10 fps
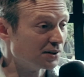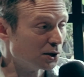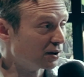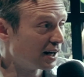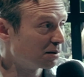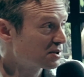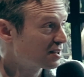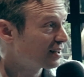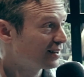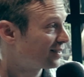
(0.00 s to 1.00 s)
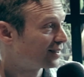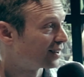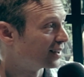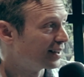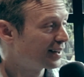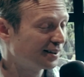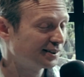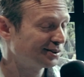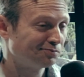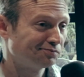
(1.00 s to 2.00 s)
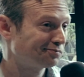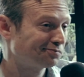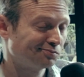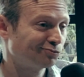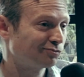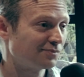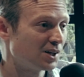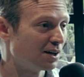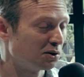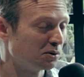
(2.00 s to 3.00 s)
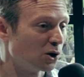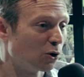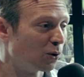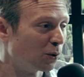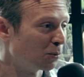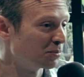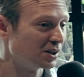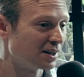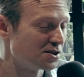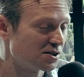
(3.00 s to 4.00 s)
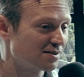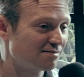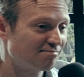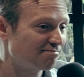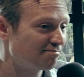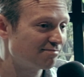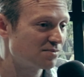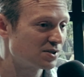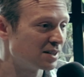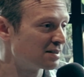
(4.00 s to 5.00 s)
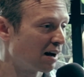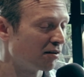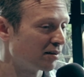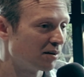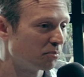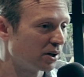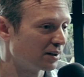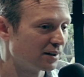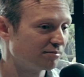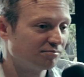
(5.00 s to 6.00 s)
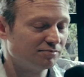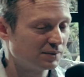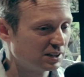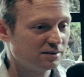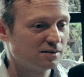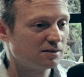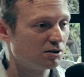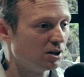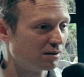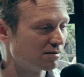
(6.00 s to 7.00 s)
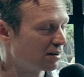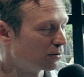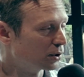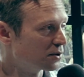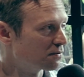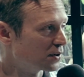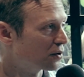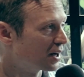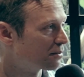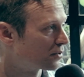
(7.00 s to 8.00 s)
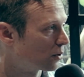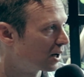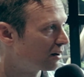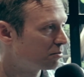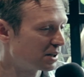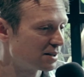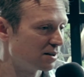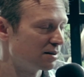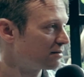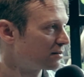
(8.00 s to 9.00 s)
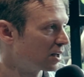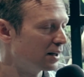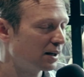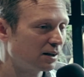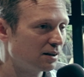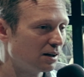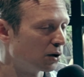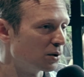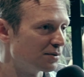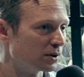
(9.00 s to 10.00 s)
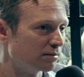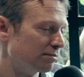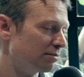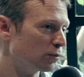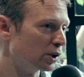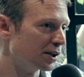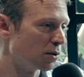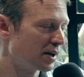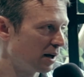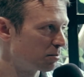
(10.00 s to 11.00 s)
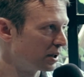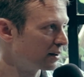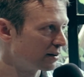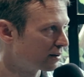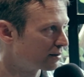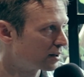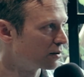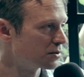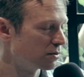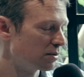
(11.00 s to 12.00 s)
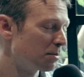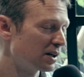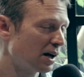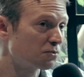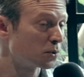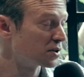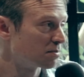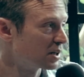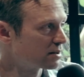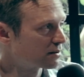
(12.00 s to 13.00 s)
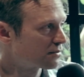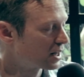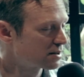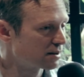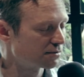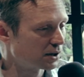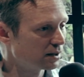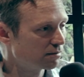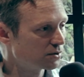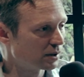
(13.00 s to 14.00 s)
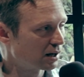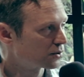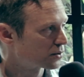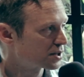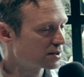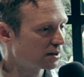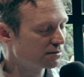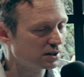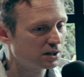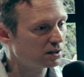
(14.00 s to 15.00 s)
video games, like, you know, go home and I just sit down and I play like, you know, a really good video game for a while, but that's it. Like, I don't even really go camping or, you know, I mean, California is amazing for that stuff, right? Doing outdoorsy stuff.